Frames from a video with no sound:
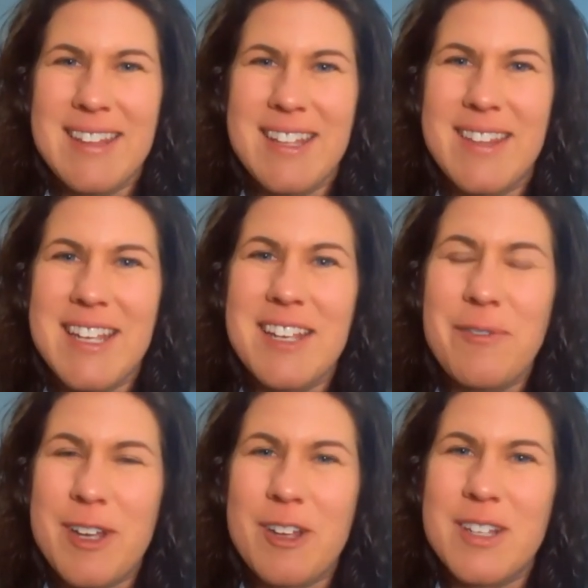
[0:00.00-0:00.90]
that they
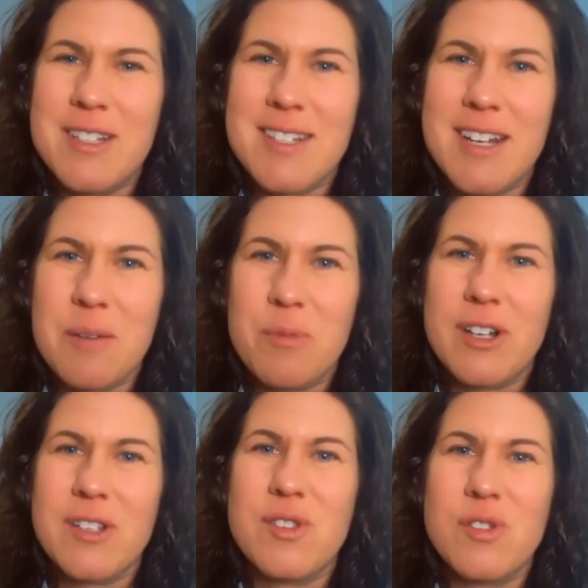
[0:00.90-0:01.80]
have found that study
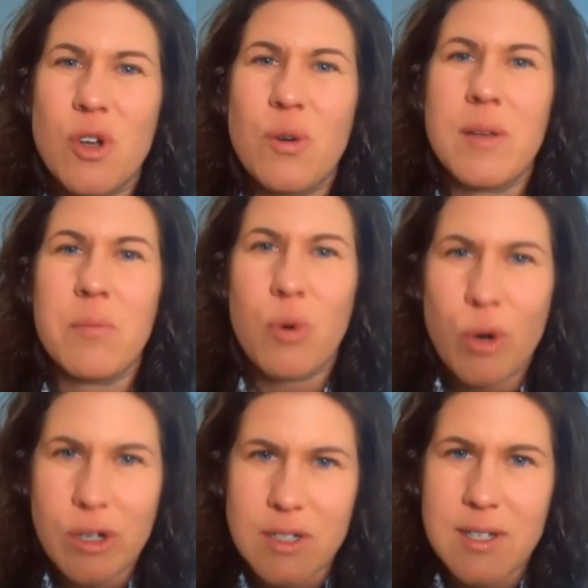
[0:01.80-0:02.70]
abroad is so
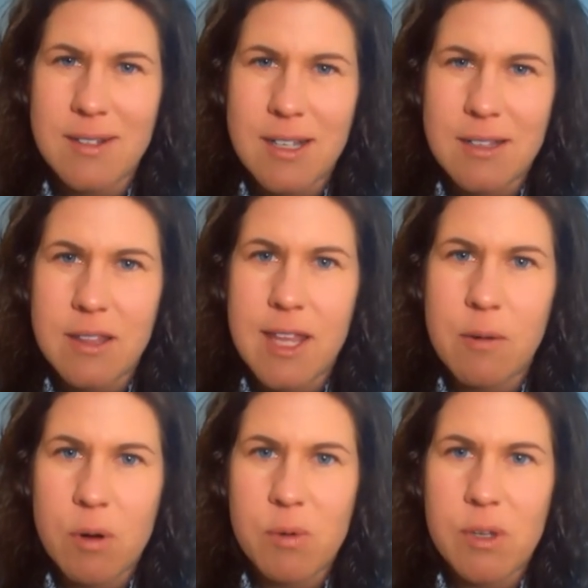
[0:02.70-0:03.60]
important that
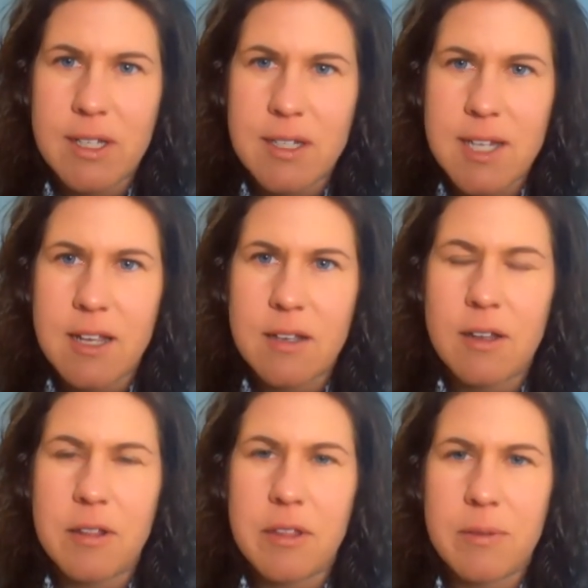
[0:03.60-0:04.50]
they were willing to take
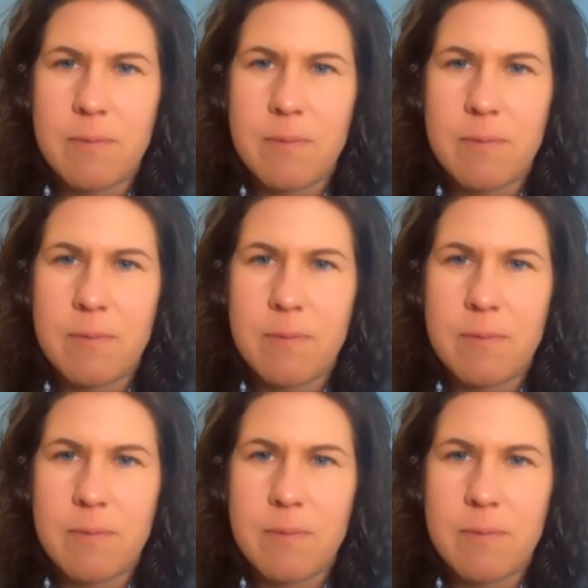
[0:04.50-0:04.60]
a